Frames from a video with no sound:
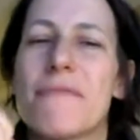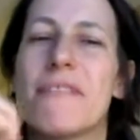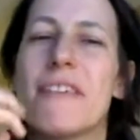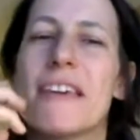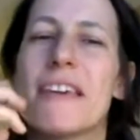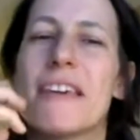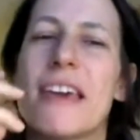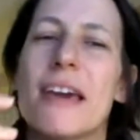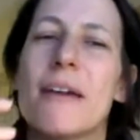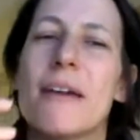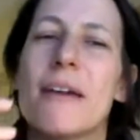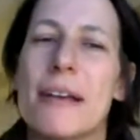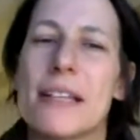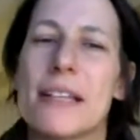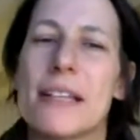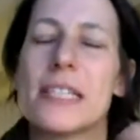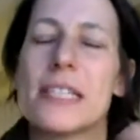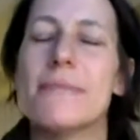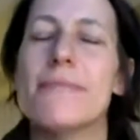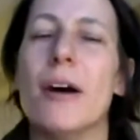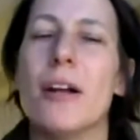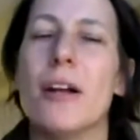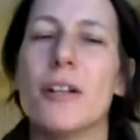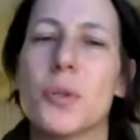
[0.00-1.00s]
thinking about
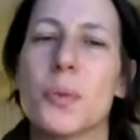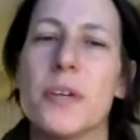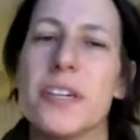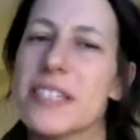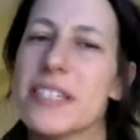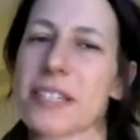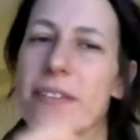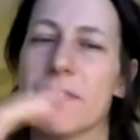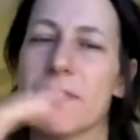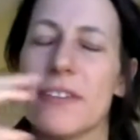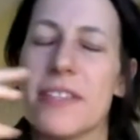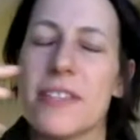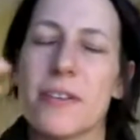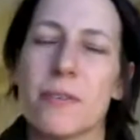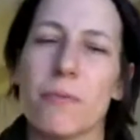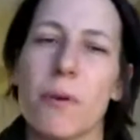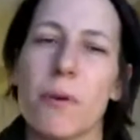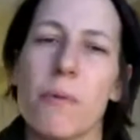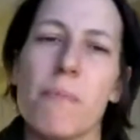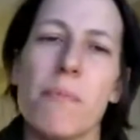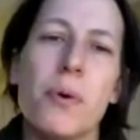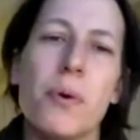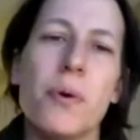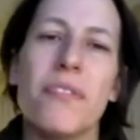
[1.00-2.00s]
small tweaks of either
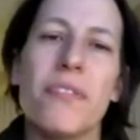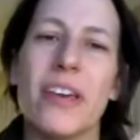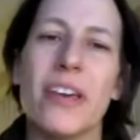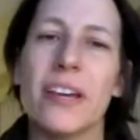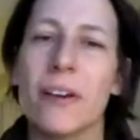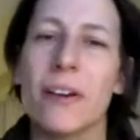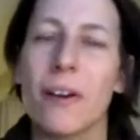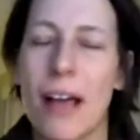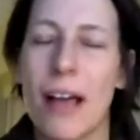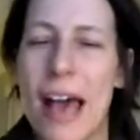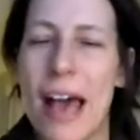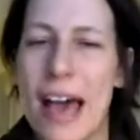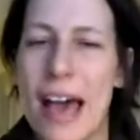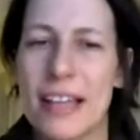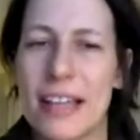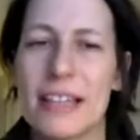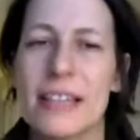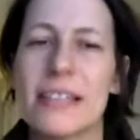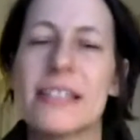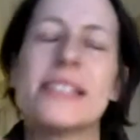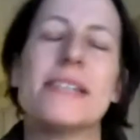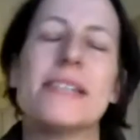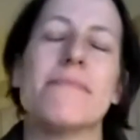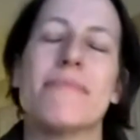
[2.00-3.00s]
removing or
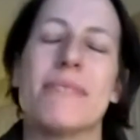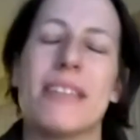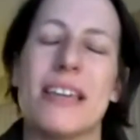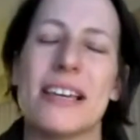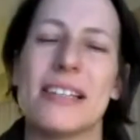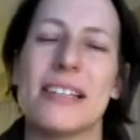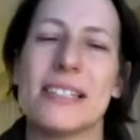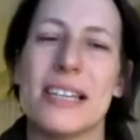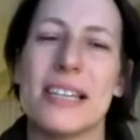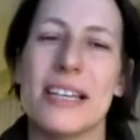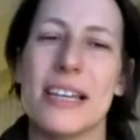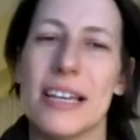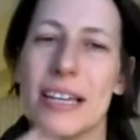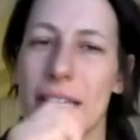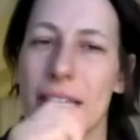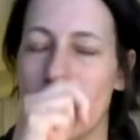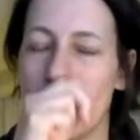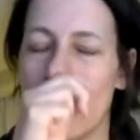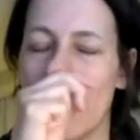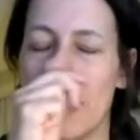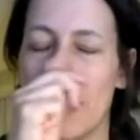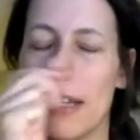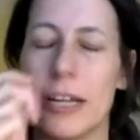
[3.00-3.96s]
adding some things in.